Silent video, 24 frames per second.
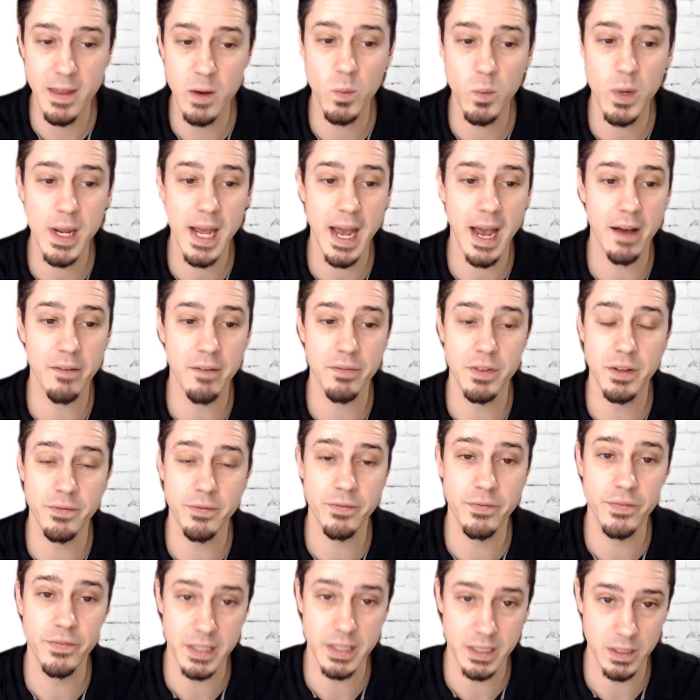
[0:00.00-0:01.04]
And then we have
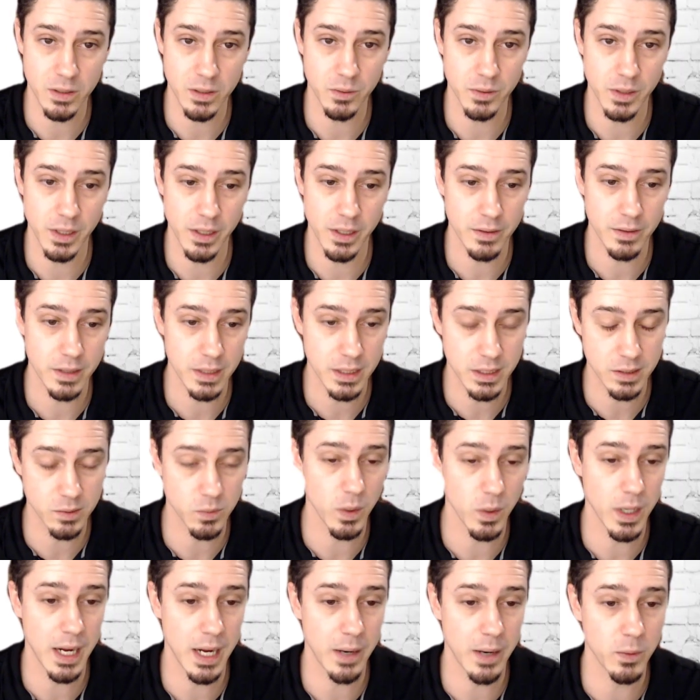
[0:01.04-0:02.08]
the fiscal year. This
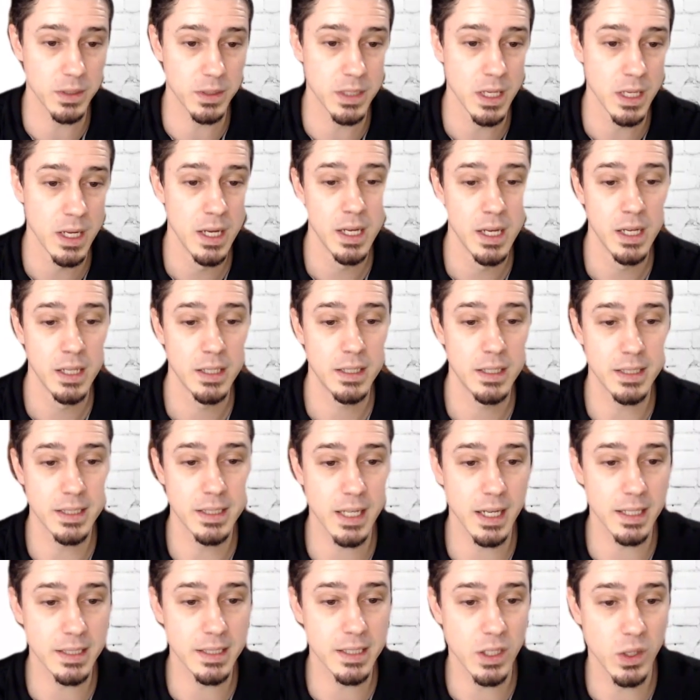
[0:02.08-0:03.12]
is what I was
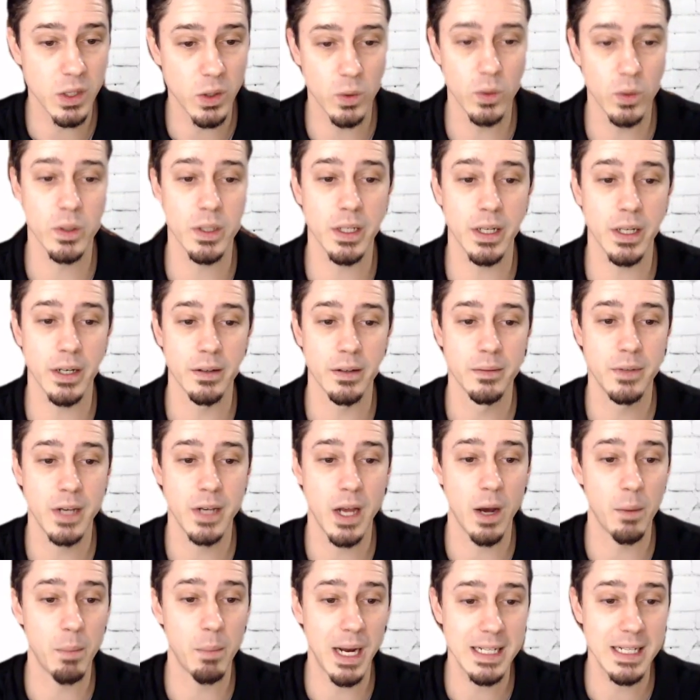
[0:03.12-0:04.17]
discussing earlier.
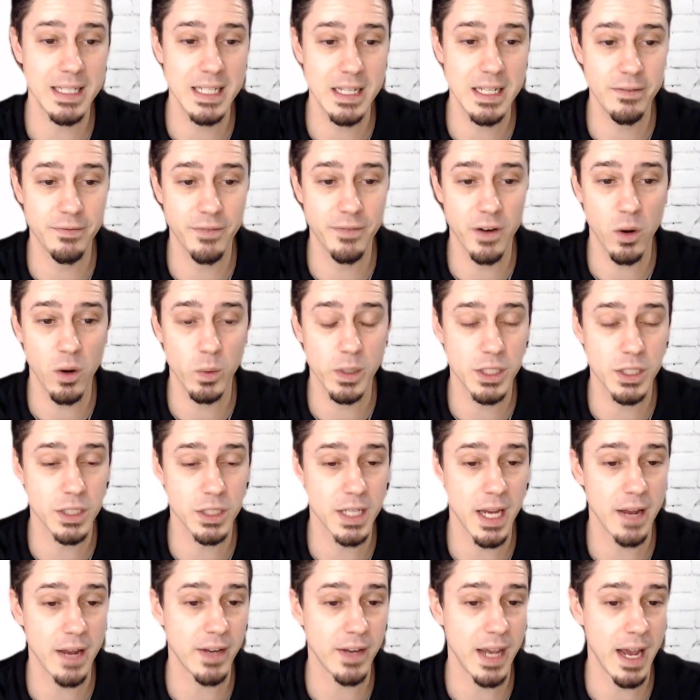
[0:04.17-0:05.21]
Now, by default, we
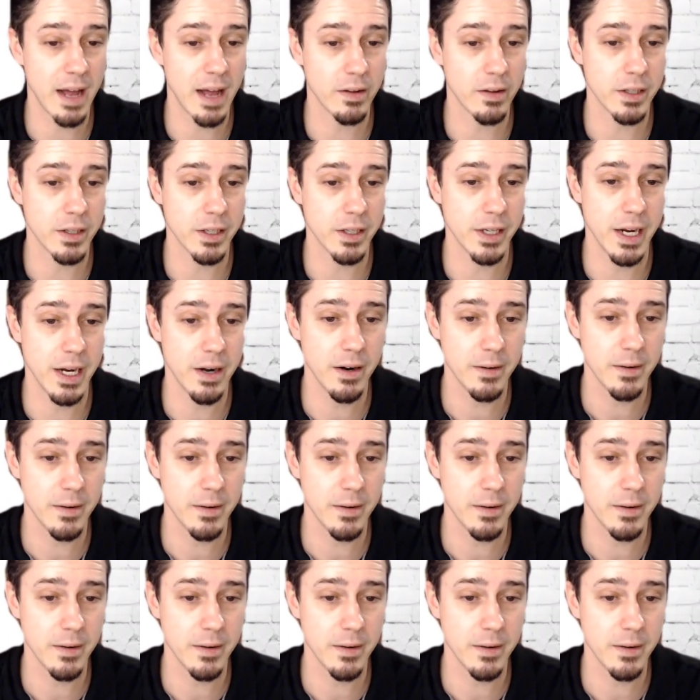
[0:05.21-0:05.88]
just have calendar